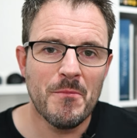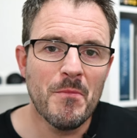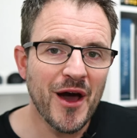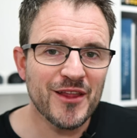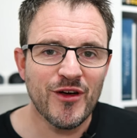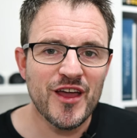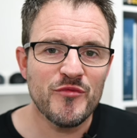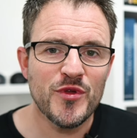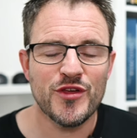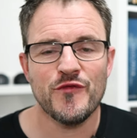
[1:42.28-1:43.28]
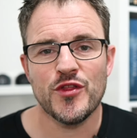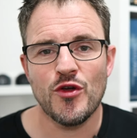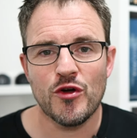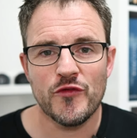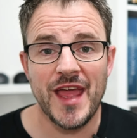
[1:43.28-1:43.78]
My live music
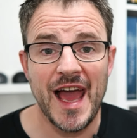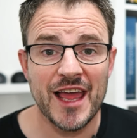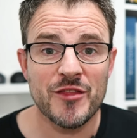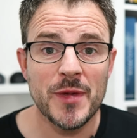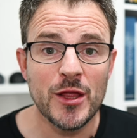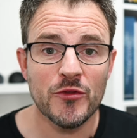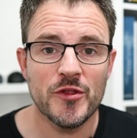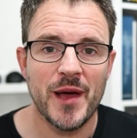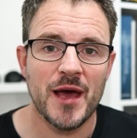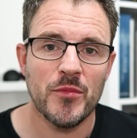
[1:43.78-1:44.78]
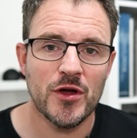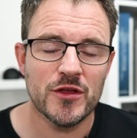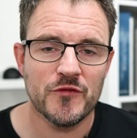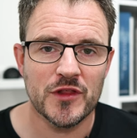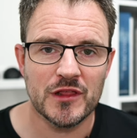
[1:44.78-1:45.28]
photography has been on the back
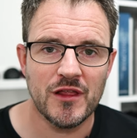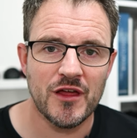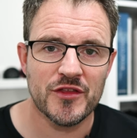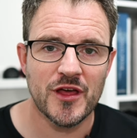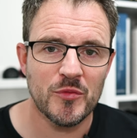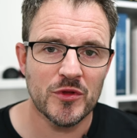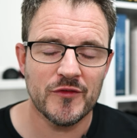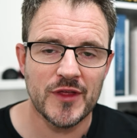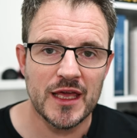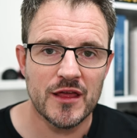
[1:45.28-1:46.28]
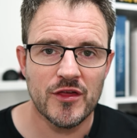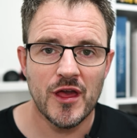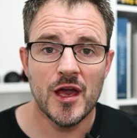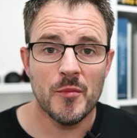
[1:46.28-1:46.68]
burner for the last couple of years,